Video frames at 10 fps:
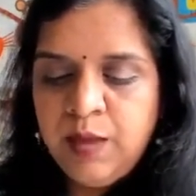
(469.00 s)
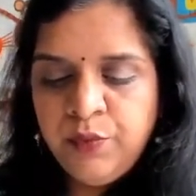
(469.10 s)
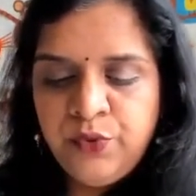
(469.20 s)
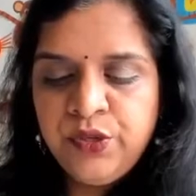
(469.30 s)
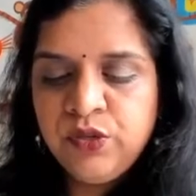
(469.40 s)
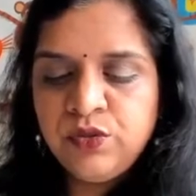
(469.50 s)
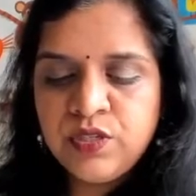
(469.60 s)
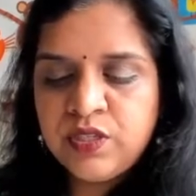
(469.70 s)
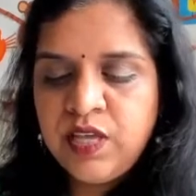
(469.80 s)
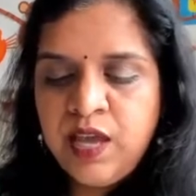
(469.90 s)
I'm going to use
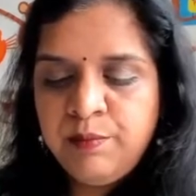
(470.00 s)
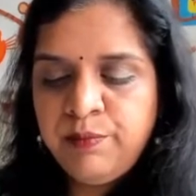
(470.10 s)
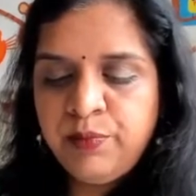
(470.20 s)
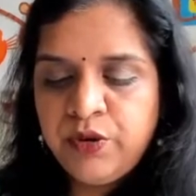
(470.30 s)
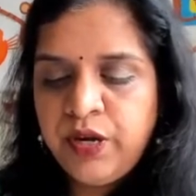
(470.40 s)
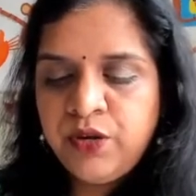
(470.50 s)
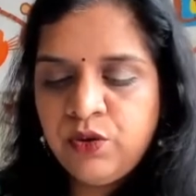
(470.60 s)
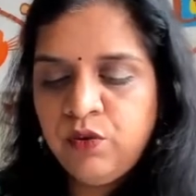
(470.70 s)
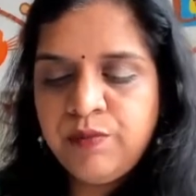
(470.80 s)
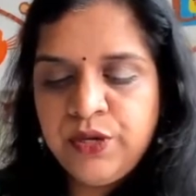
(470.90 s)
the same
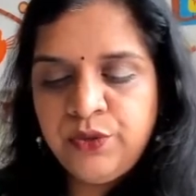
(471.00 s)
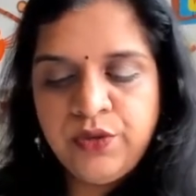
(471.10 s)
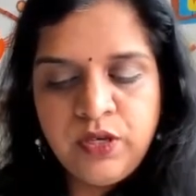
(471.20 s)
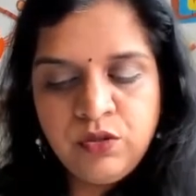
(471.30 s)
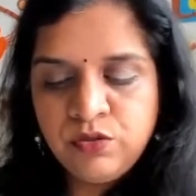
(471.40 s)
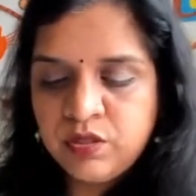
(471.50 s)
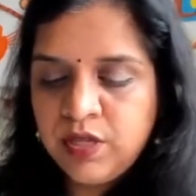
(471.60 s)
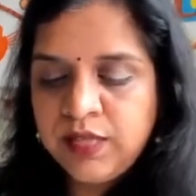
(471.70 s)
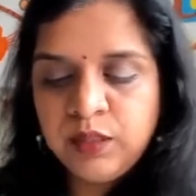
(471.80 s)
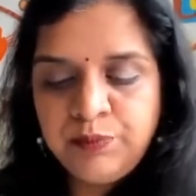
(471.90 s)
potato, but you can use
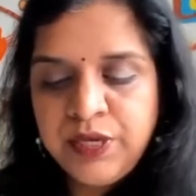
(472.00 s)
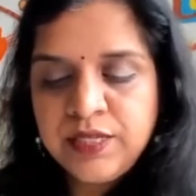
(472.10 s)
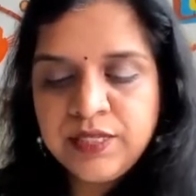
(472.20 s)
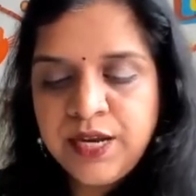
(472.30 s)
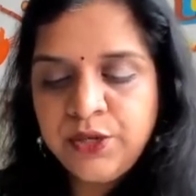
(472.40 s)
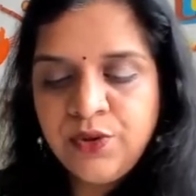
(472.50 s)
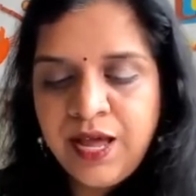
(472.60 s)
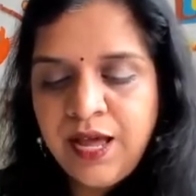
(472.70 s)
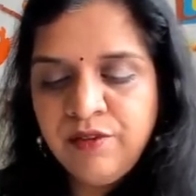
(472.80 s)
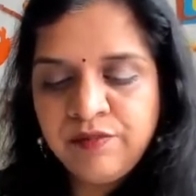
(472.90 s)
the other piece that you
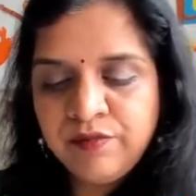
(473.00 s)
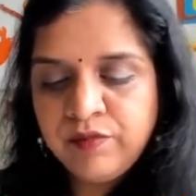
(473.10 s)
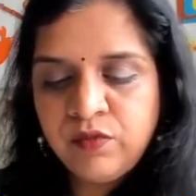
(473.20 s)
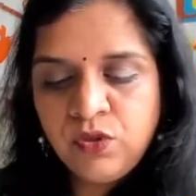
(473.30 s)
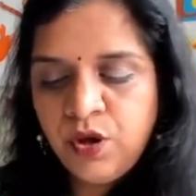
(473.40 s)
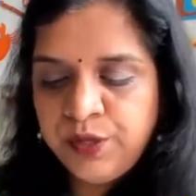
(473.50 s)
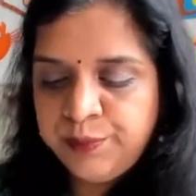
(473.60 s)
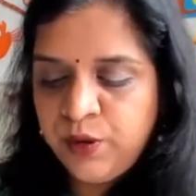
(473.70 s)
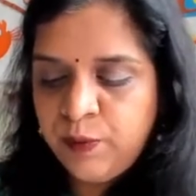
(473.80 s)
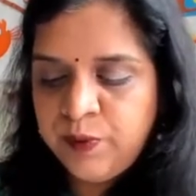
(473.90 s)
have. Not a
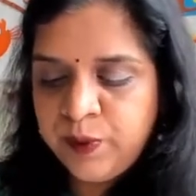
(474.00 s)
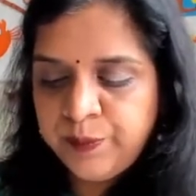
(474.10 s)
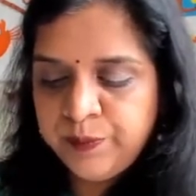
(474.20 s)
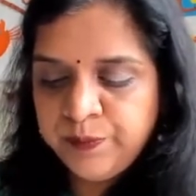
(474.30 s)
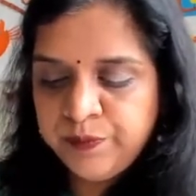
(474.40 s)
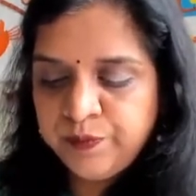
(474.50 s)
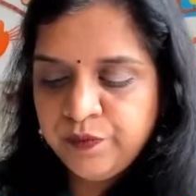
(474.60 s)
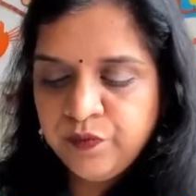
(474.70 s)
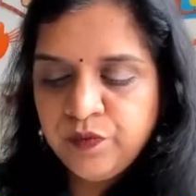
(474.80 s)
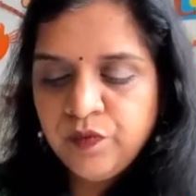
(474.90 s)
problem.
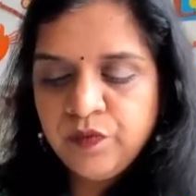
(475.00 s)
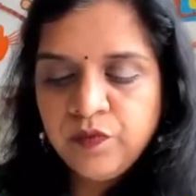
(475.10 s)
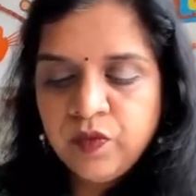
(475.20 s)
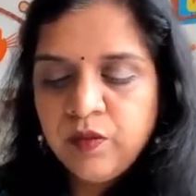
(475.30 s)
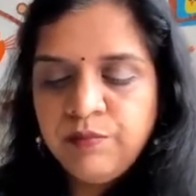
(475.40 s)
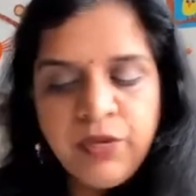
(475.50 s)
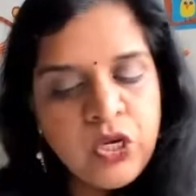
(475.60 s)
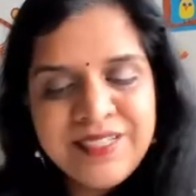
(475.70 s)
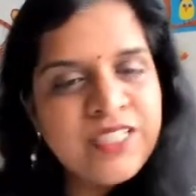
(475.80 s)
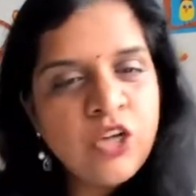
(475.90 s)

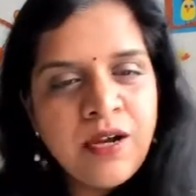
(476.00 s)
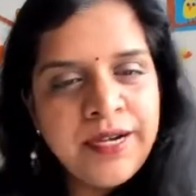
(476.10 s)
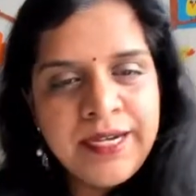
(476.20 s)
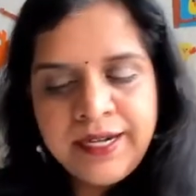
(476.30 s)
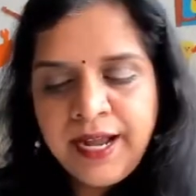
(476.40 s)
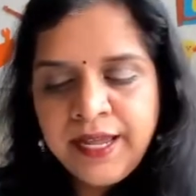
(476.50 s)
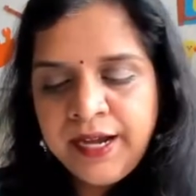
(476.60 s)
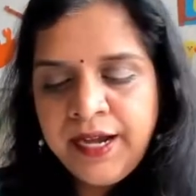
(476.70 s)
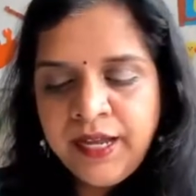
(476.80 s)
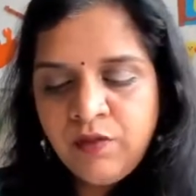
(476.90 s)
Because it's already dry,
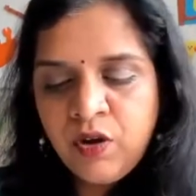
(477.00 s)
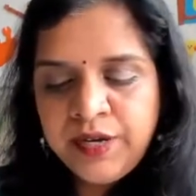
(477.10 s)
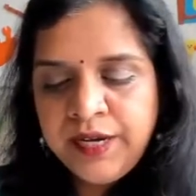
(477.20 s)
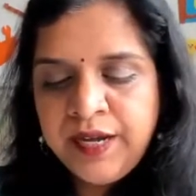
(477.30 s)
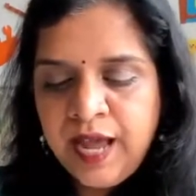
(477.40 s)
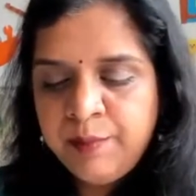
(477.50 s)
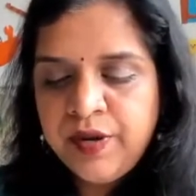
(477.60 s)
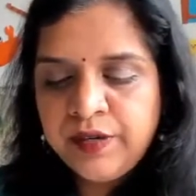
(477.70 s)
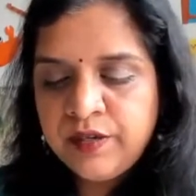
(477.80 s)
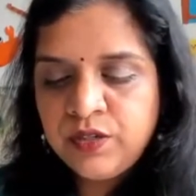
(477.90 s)
right? I've already
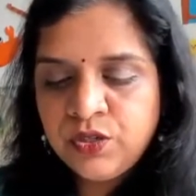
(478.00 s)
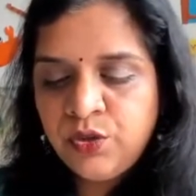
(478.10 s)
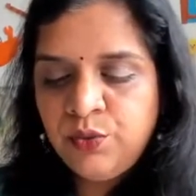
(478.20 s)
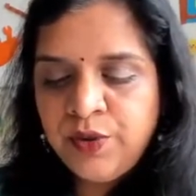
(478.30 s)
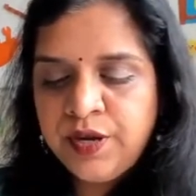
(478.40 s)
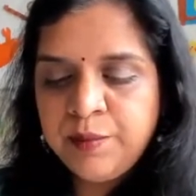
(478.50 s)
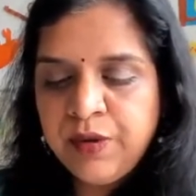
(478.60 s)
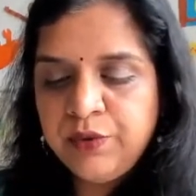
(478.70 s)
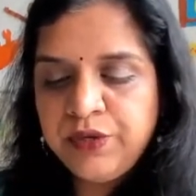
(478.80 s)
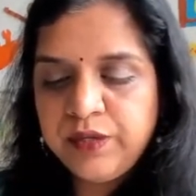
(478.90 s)
dabbed it. So don't worry
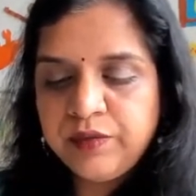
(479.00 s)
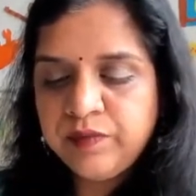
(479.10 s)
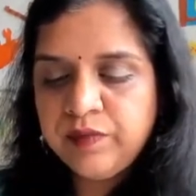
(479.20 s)
about it.